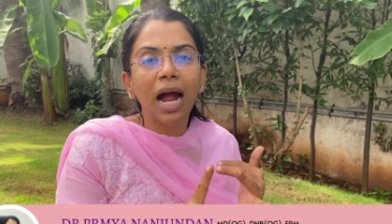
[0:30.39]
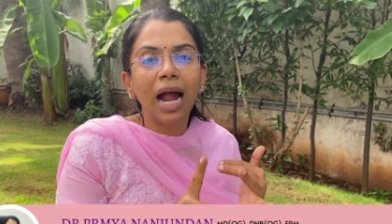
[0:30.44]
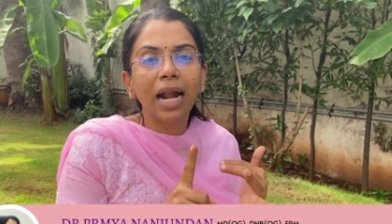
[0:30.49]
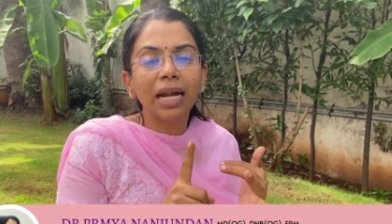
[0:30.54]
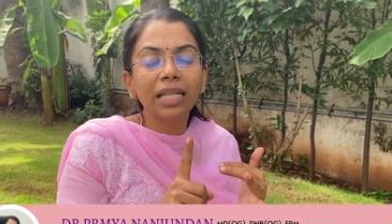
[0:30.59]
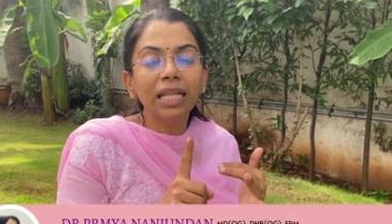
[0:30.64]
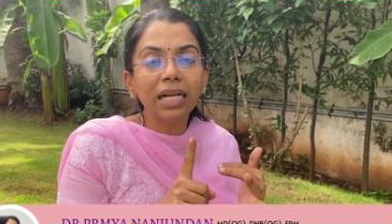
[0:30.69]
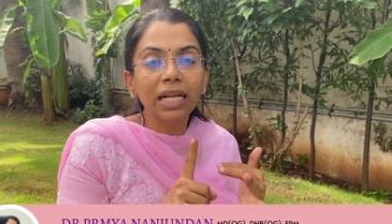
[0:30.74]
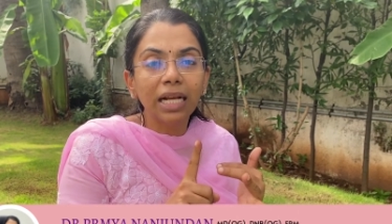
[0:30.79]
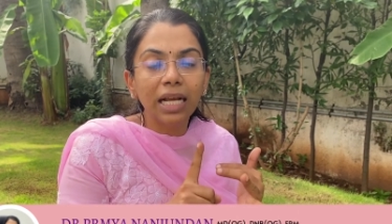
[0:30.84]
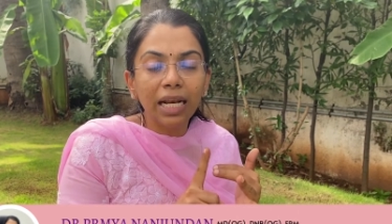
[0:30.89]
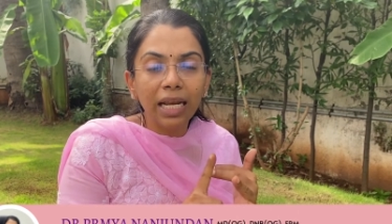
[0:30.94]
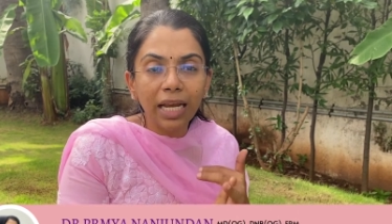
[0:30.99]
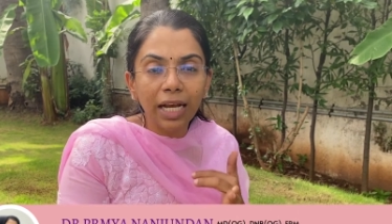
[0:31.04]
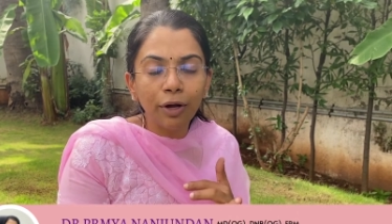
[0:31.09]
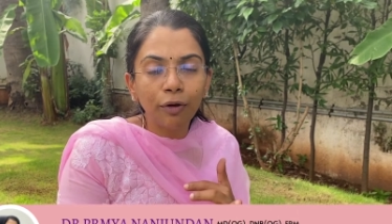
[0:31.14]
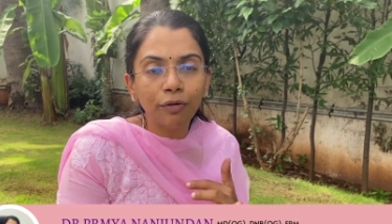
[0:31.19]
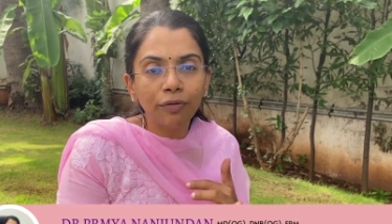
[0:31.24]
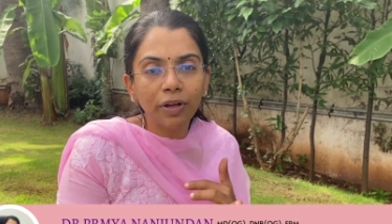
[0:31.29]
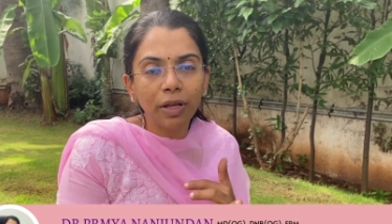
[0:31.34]
and the
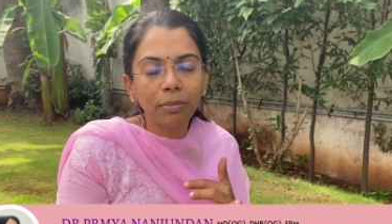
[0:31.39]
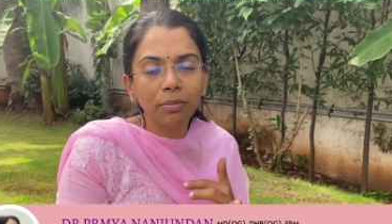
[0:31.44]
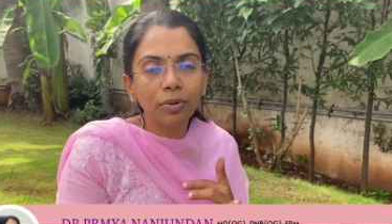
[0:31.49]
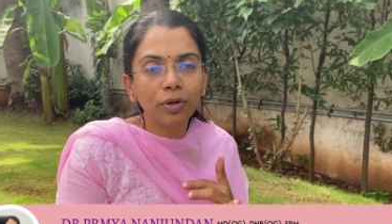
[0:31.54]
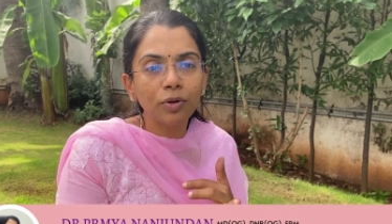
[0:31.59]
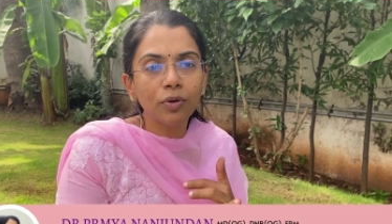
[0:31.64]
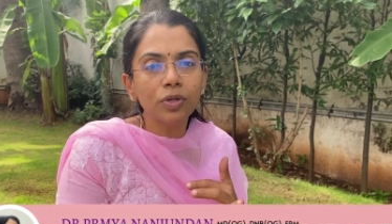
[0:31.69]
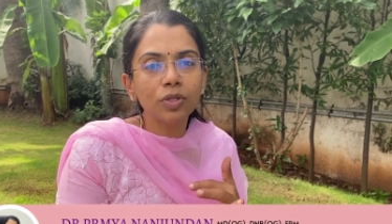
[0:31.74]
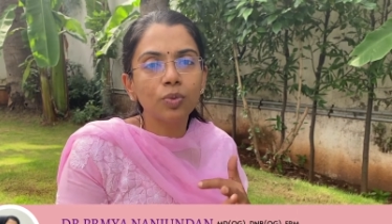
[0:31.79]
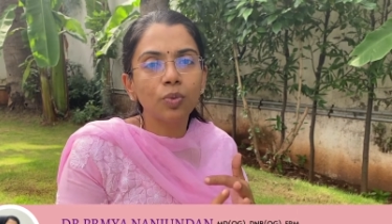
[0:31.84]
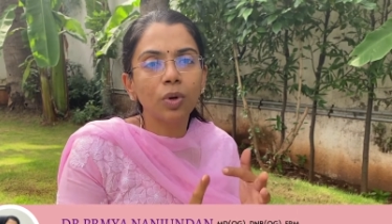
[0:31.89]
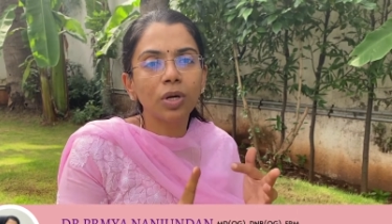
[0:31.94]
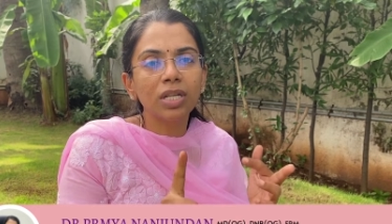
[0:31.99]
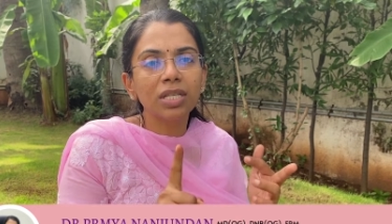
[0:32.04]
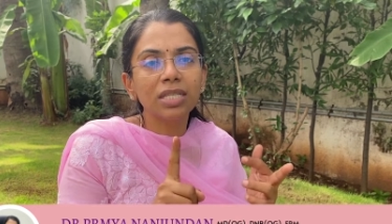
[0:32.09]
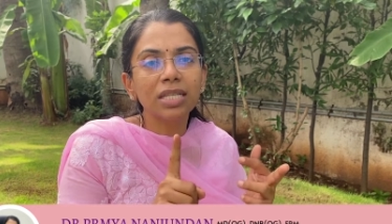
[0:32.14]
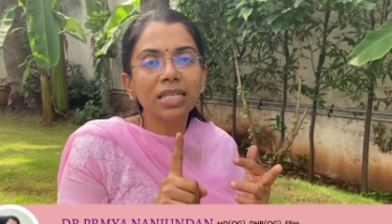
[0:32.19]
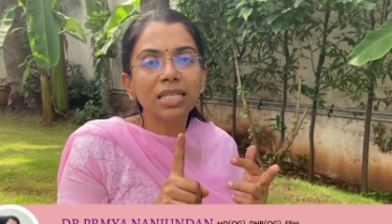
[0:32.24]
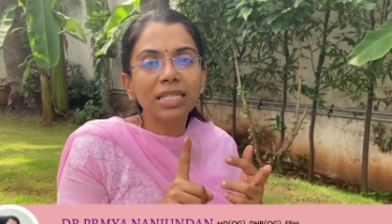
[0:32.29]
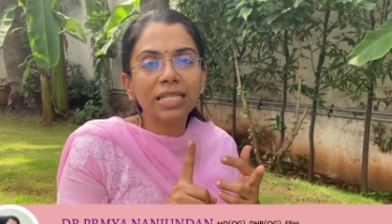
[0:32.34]
grade of embryos what
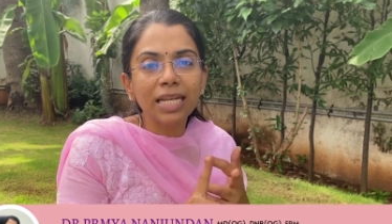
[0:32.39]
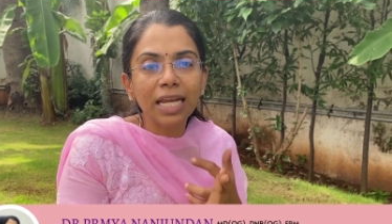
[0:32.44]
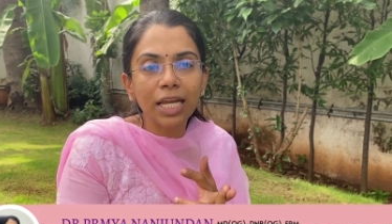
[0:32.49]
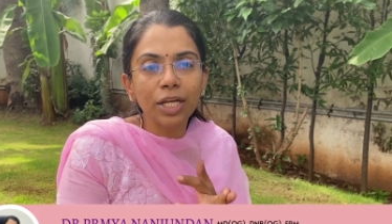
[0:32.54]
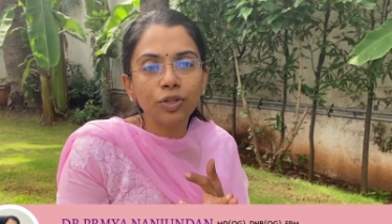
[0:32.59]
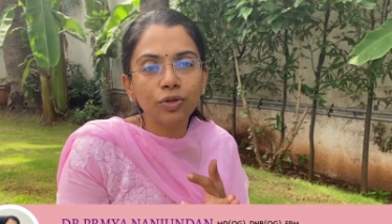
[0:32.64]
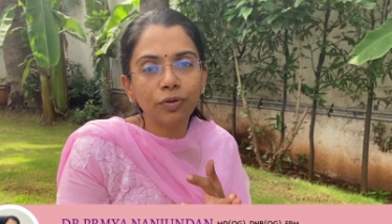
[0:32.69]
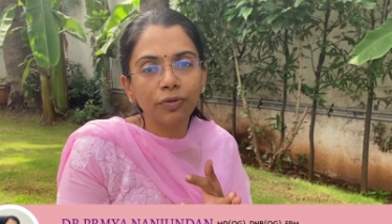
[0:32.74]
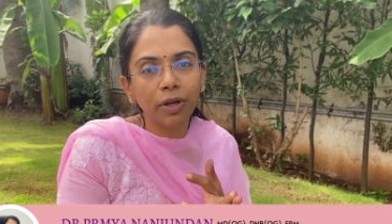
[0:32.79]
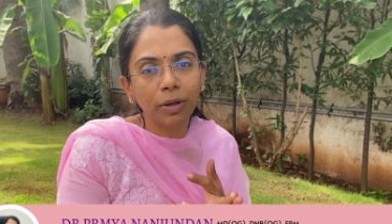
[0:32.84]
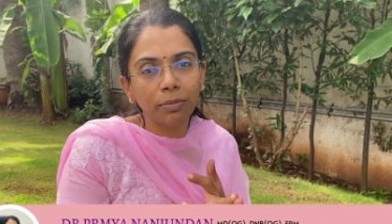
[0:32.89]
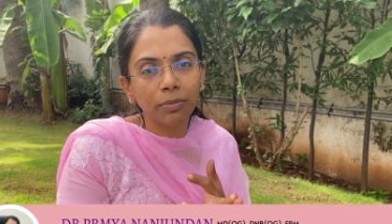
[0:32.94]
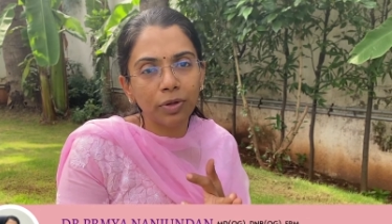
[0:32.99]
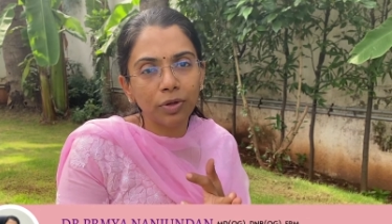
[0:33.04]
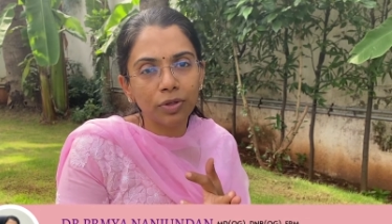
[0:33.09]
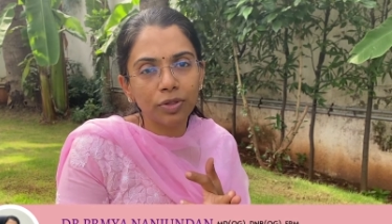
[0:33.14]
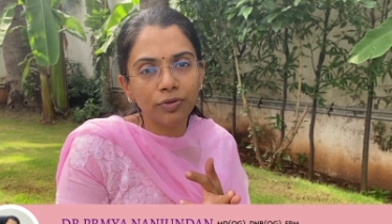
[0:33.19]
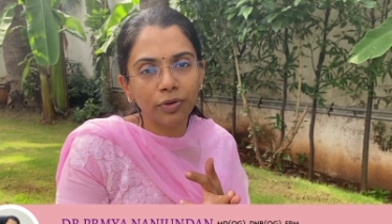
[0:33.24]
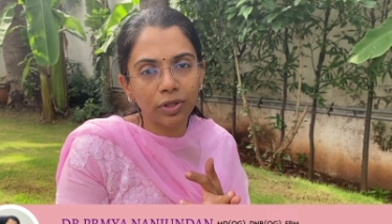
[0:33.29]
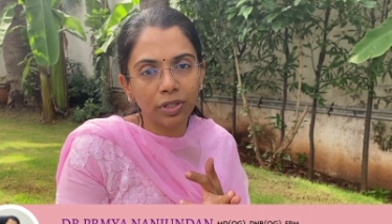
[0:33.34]
is the stage of
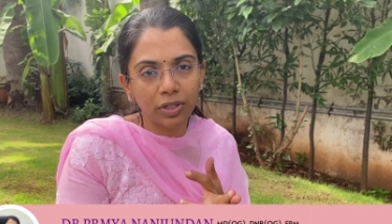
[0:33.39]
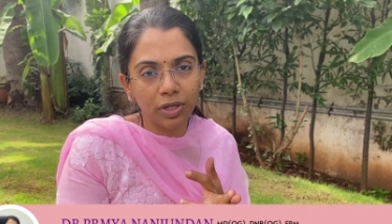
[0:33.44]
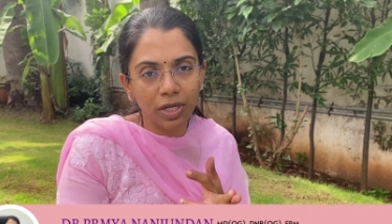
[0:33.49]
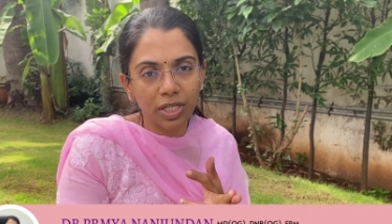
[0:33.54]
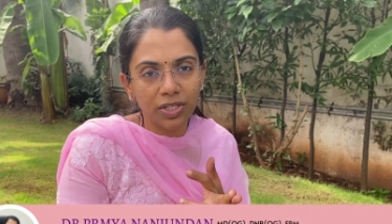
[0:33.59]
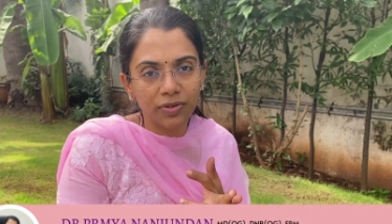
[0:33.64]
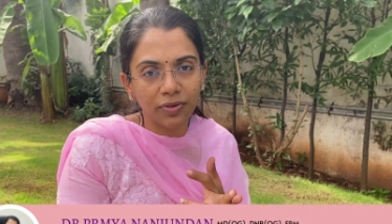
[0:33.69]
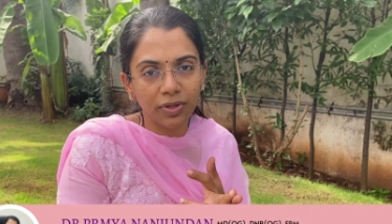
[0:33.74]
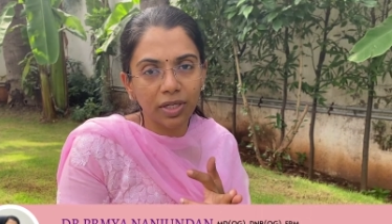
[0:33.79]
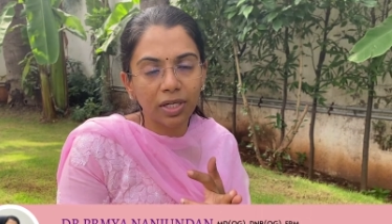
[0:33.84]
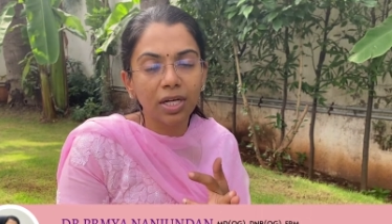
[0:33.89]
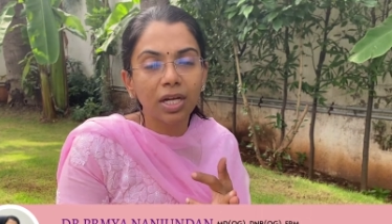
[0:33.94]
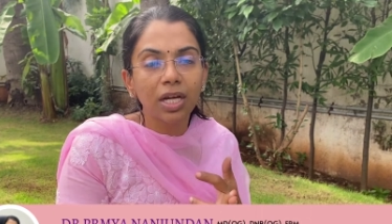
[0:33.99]
embryos for transfer